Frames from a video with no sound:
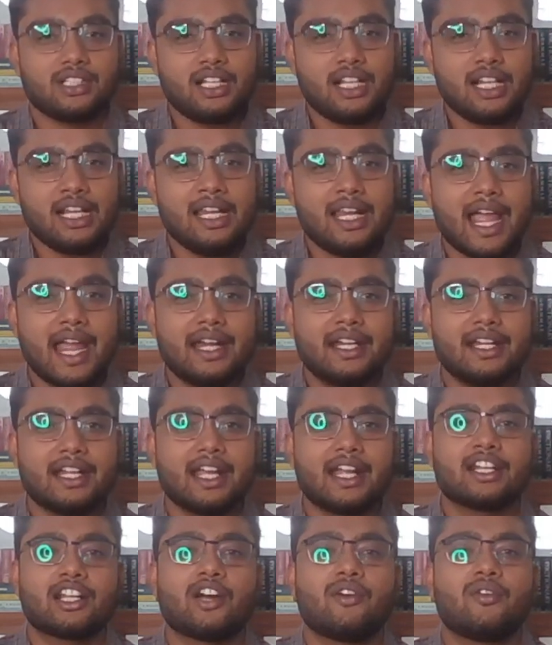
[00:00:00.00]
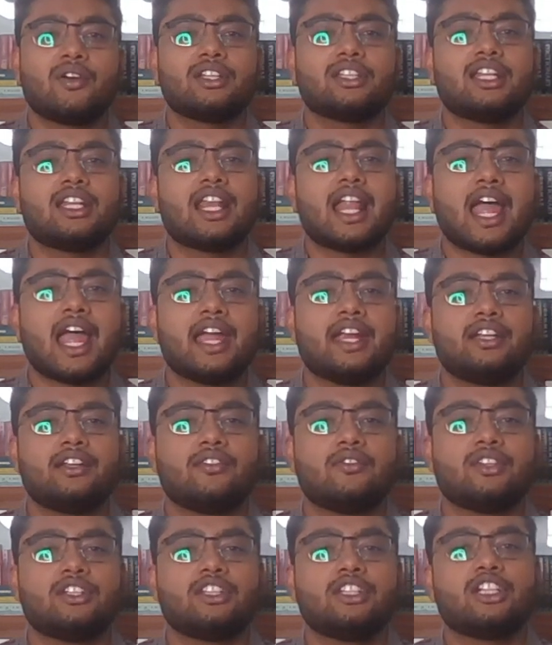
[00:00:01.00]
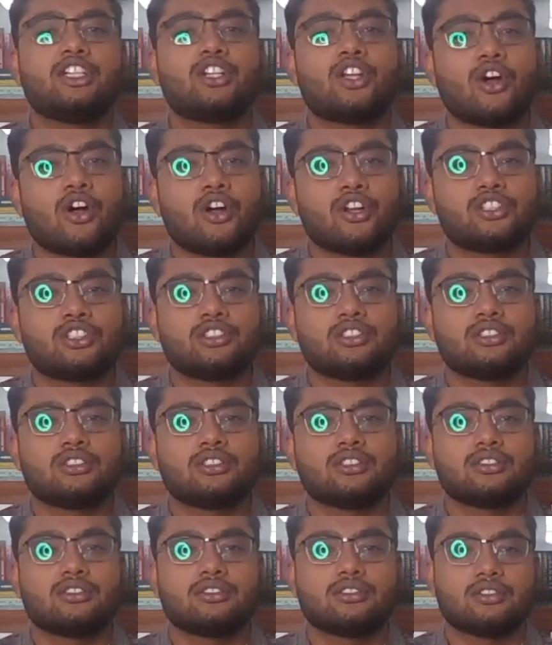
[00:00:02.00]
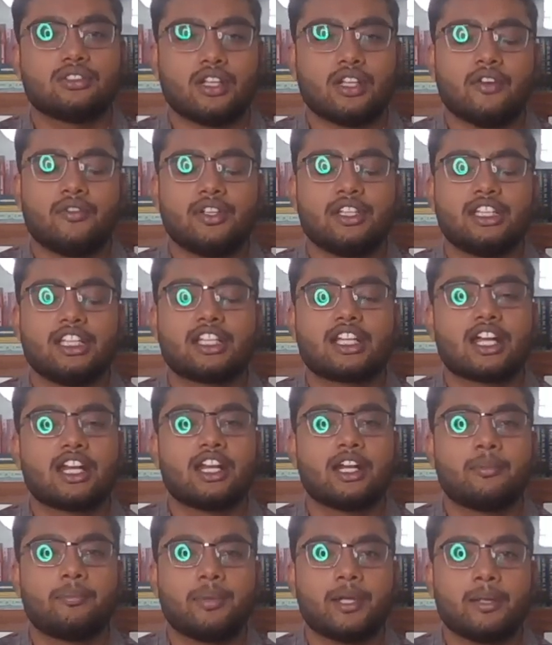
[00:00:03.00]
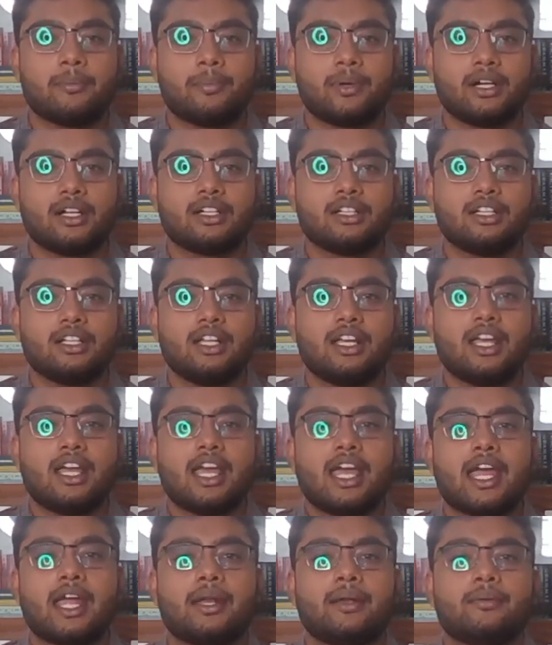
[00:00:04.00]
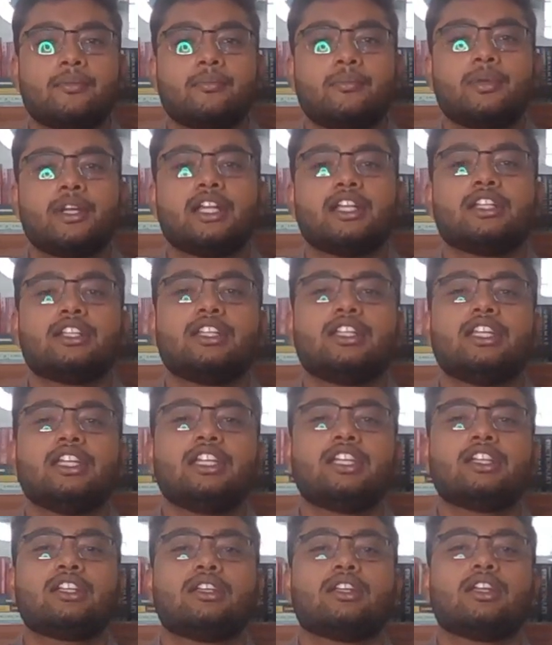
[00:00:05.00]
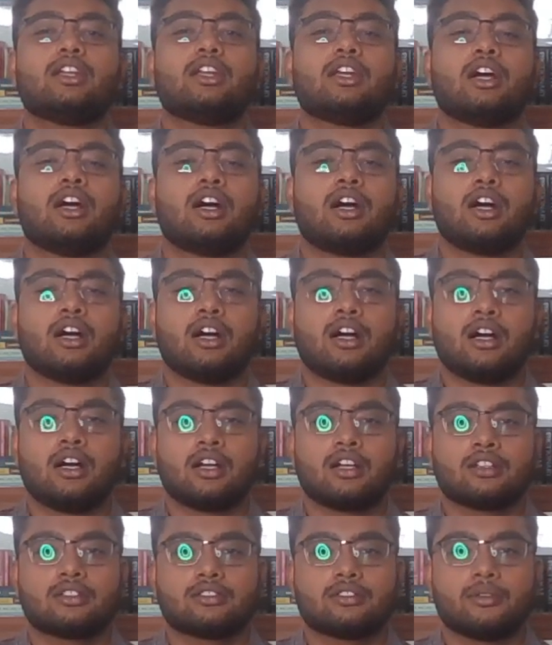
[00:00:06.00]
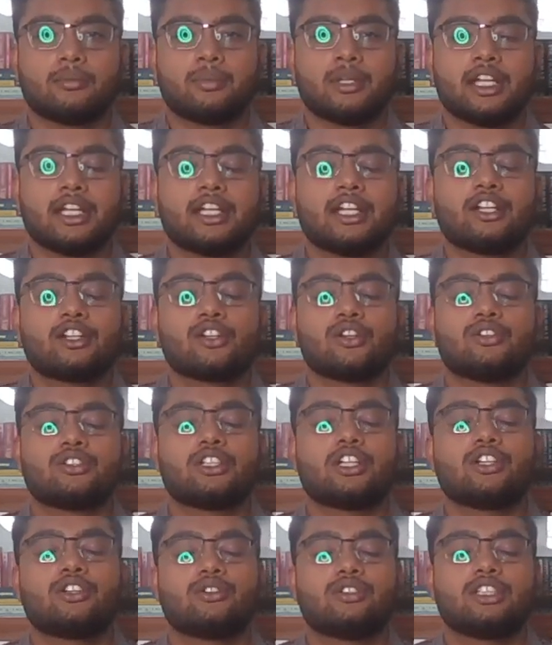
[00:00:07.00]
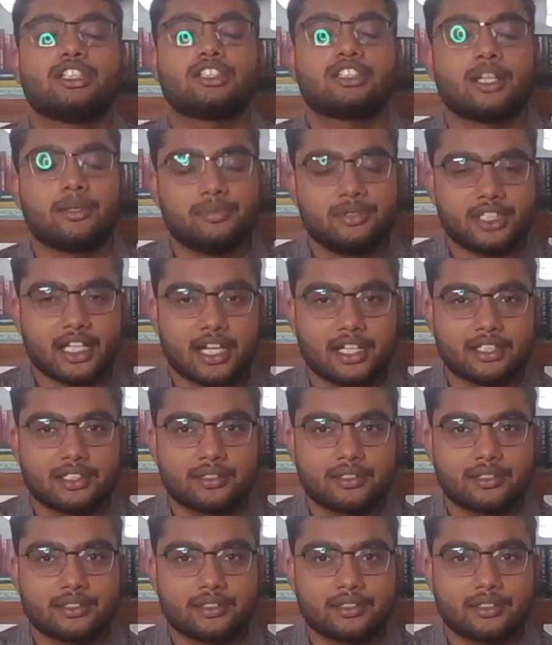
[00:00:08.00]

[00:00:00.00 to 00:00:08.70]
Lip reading: light and cover the light with the torch with the colored paper and bring it closer to the subject